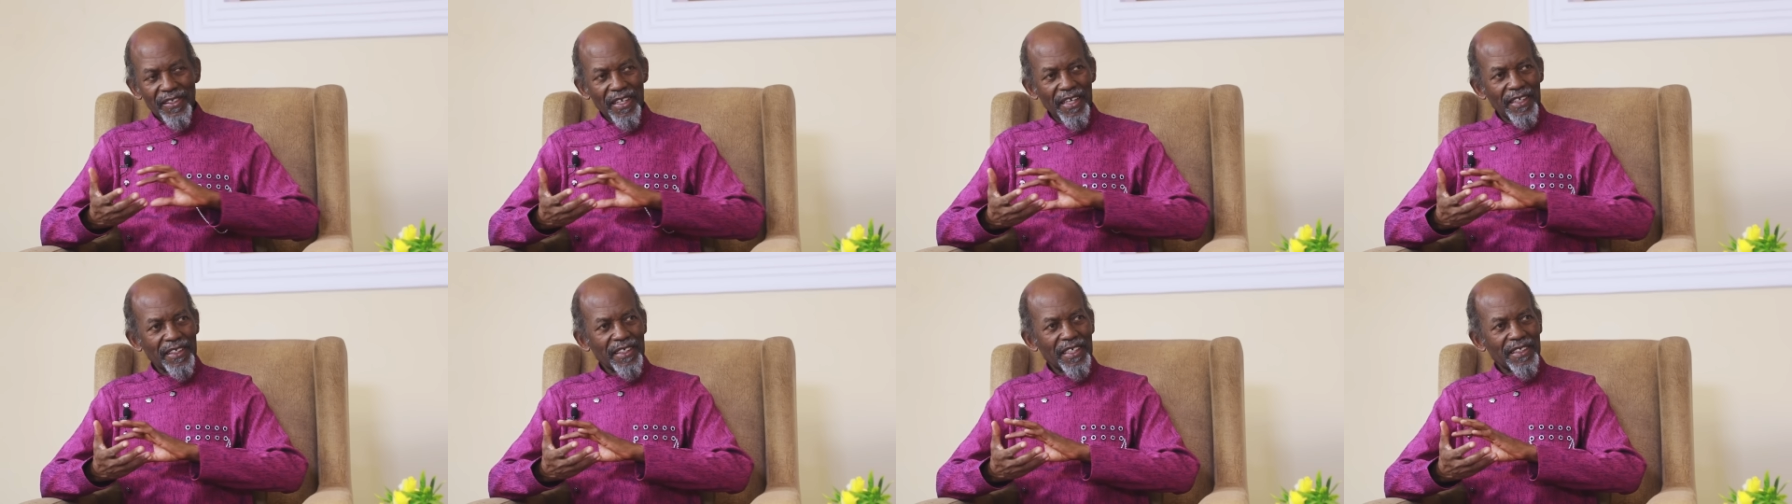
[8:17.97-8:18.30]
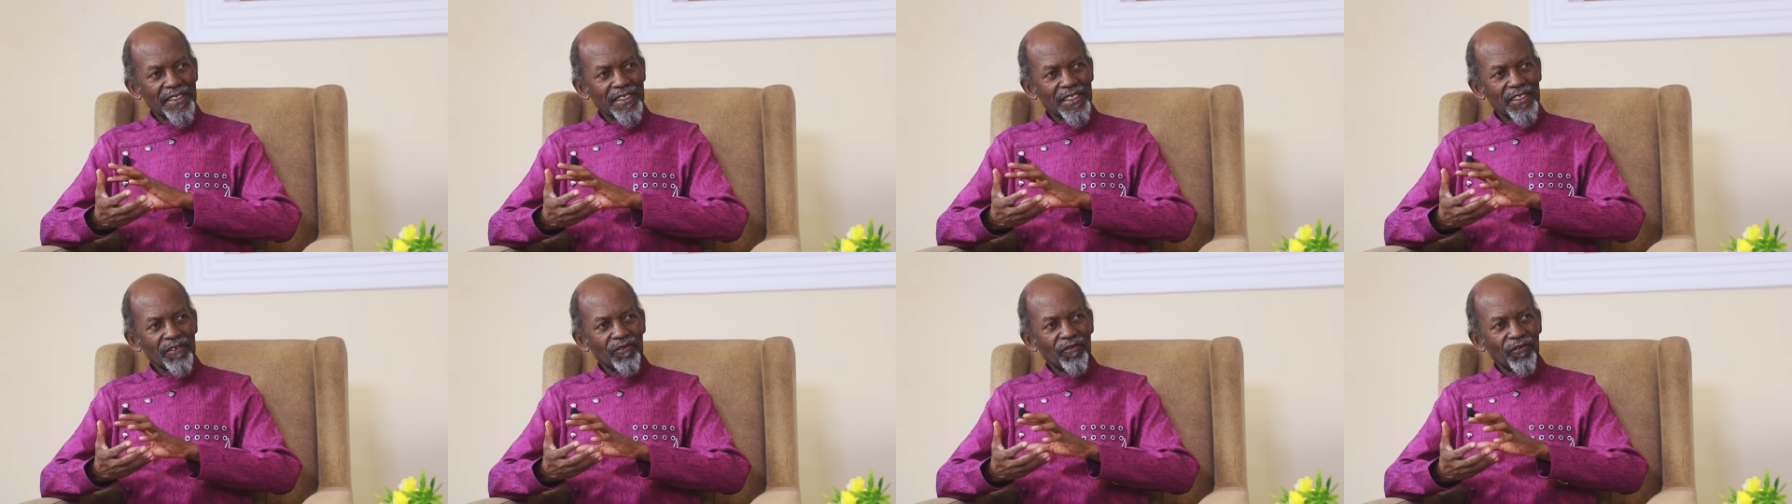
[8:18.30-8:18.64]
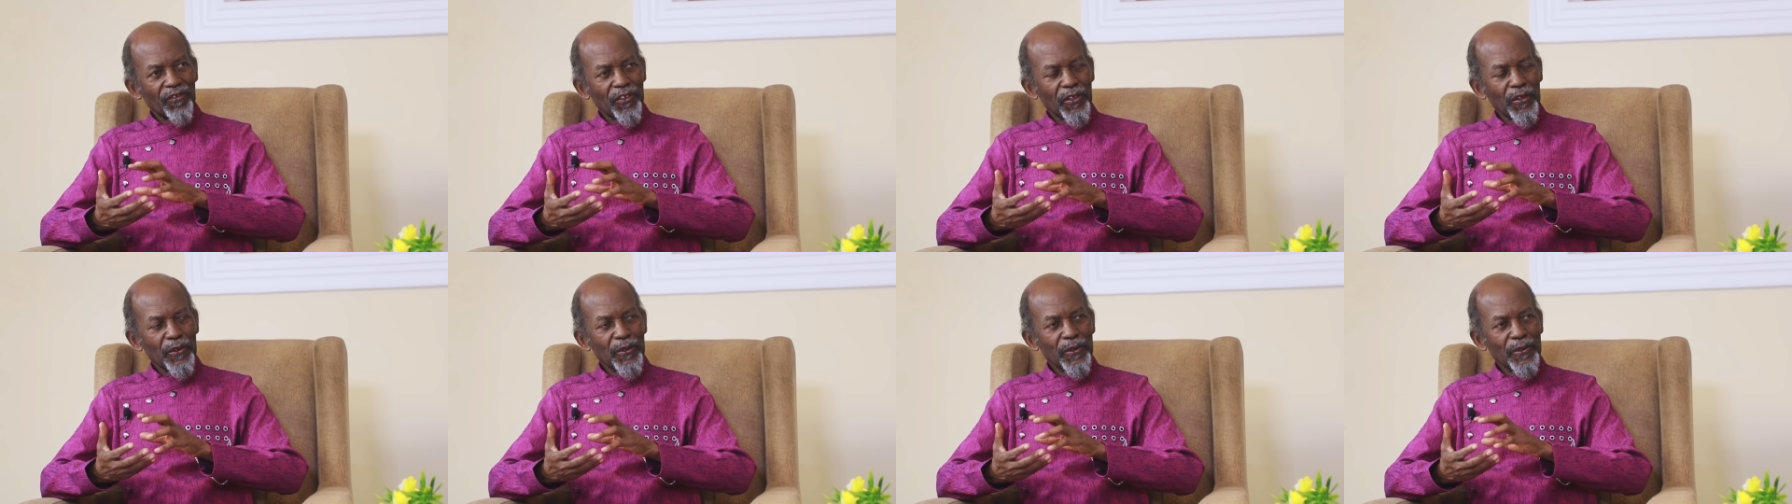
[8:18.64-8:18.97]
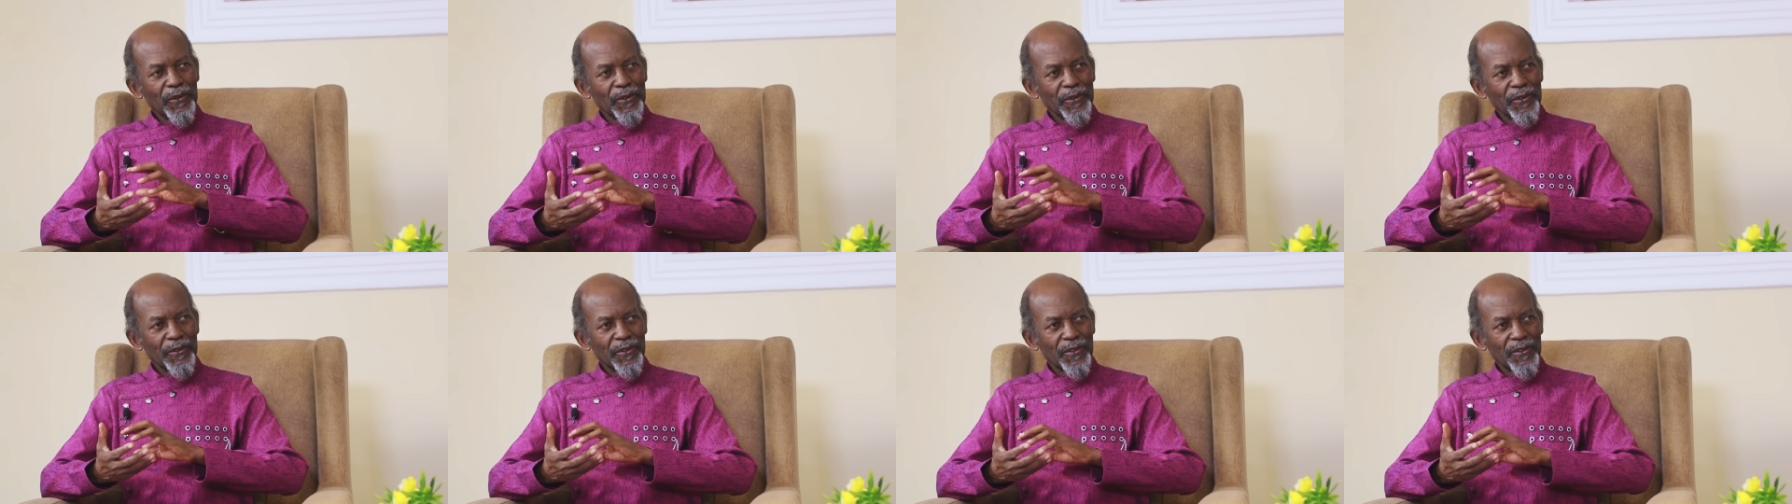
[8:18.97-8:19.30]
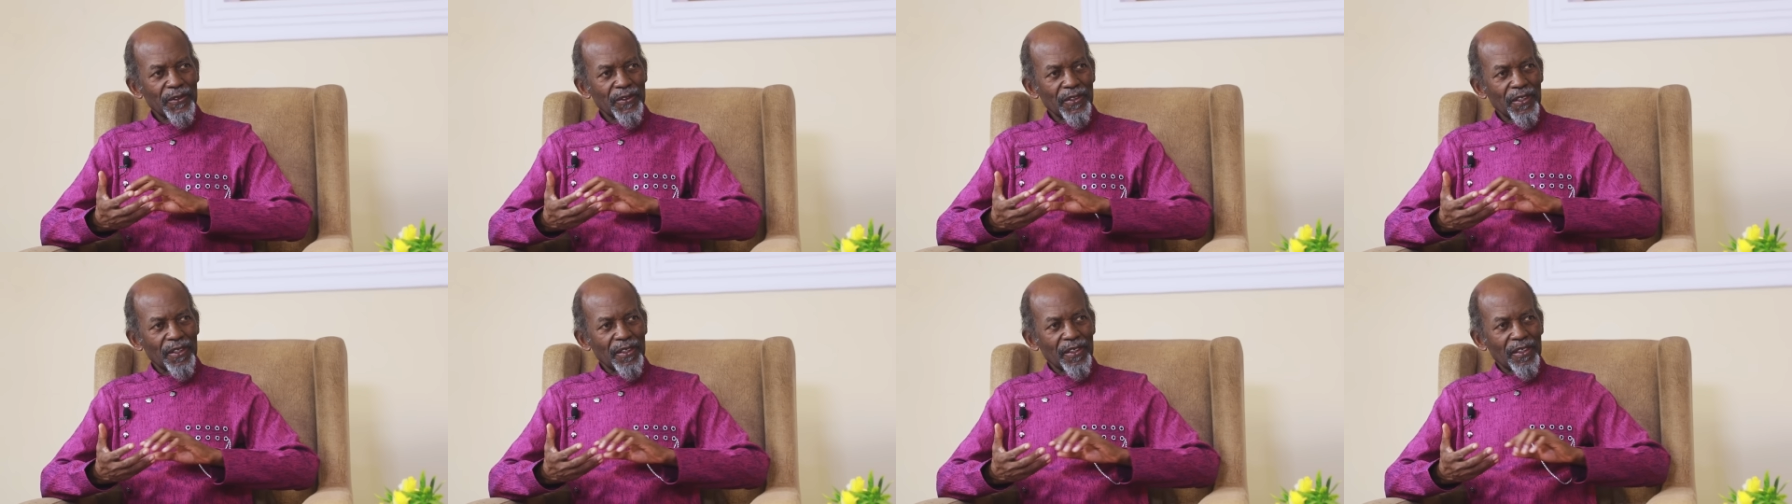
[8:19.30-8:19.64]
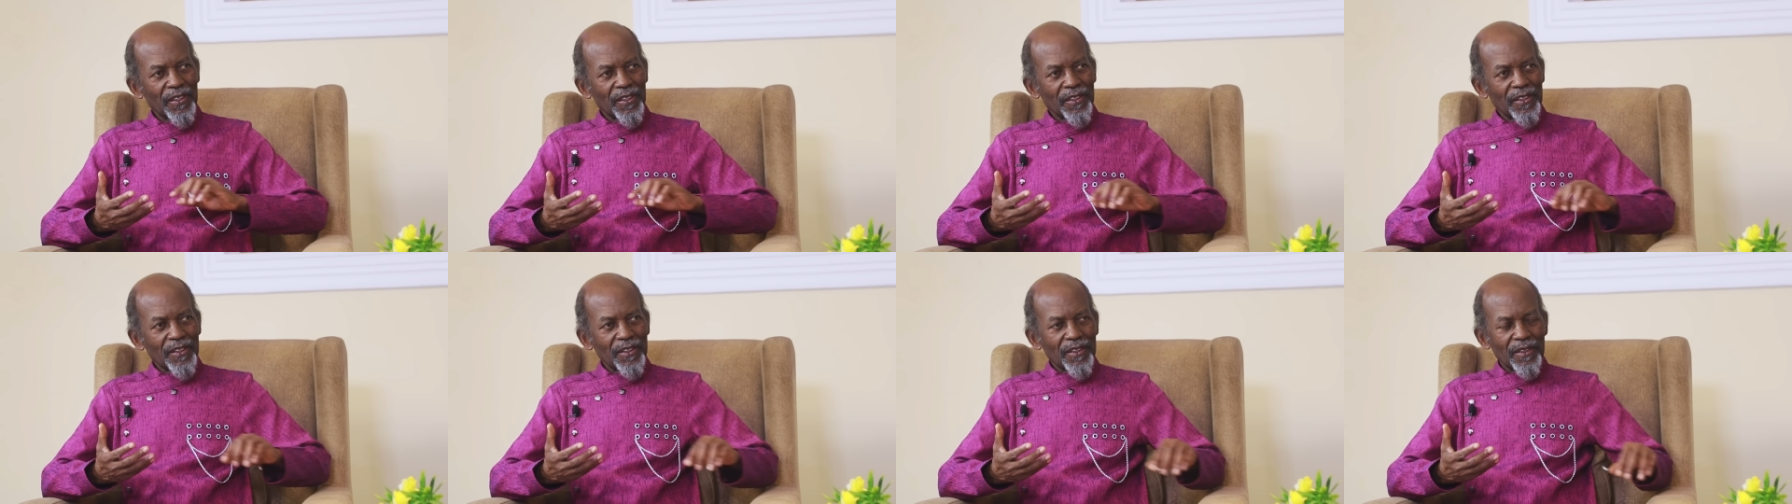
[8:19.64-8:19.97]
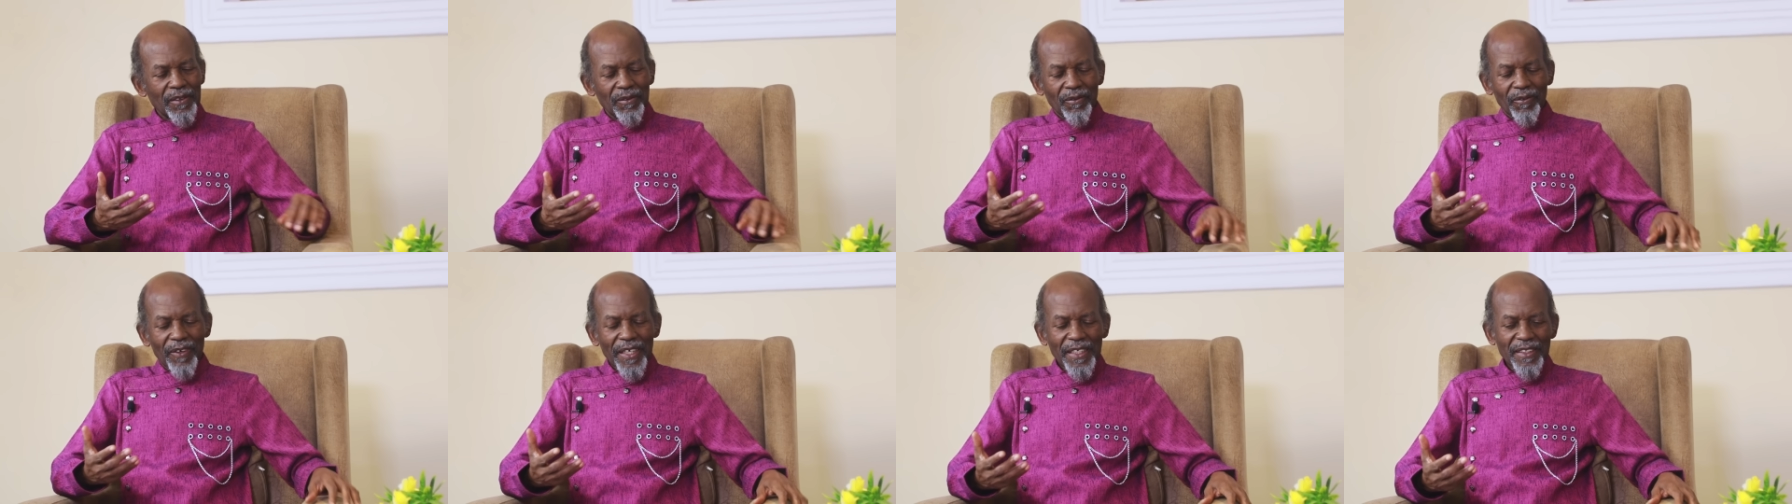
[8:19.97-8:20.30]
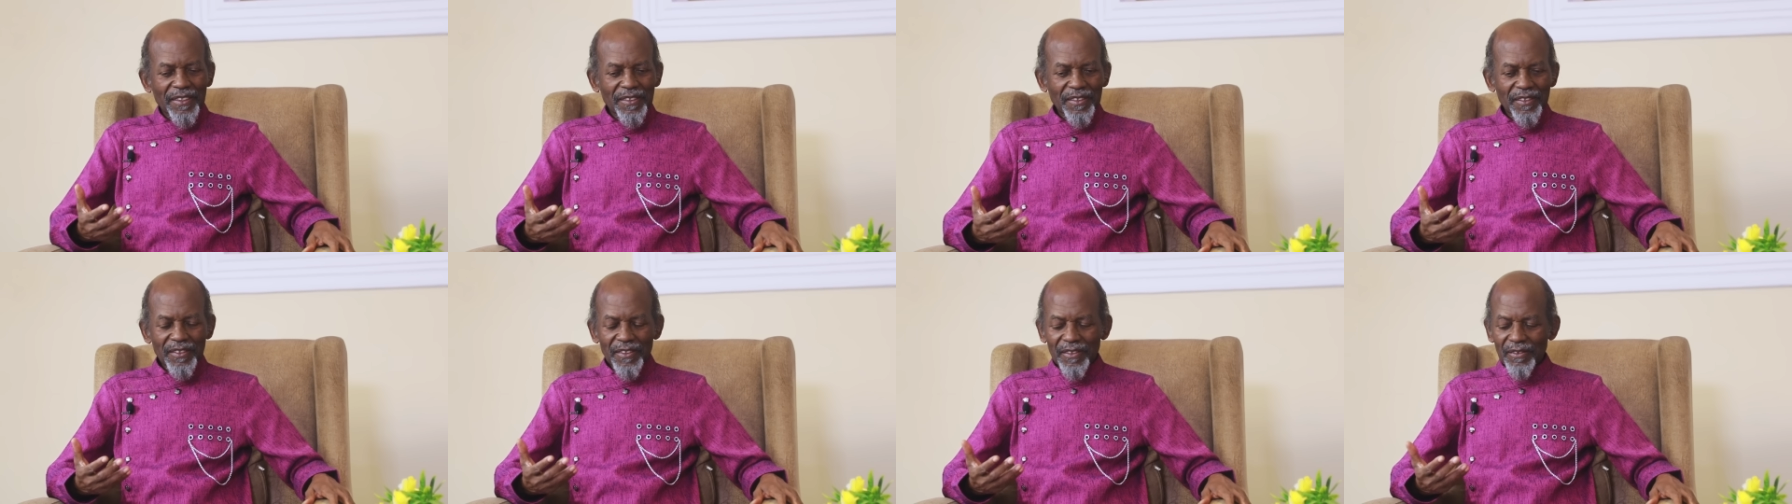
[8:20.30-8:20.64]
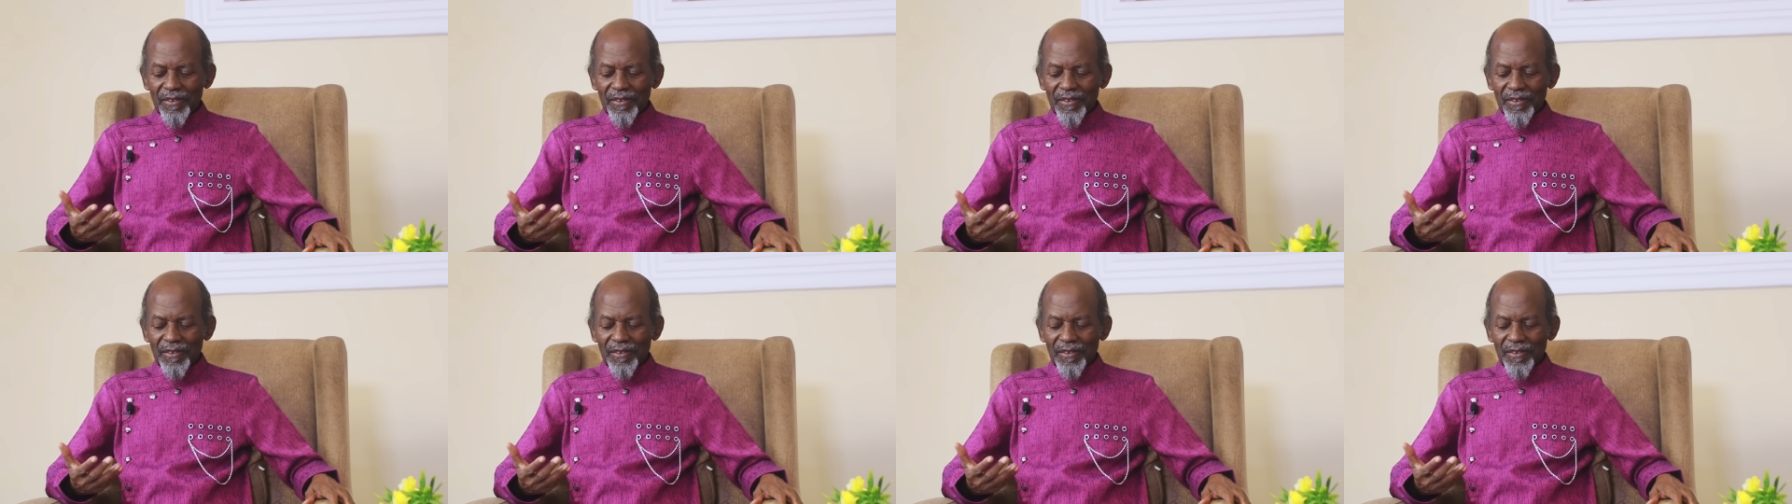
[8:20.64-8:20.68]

energy flows, when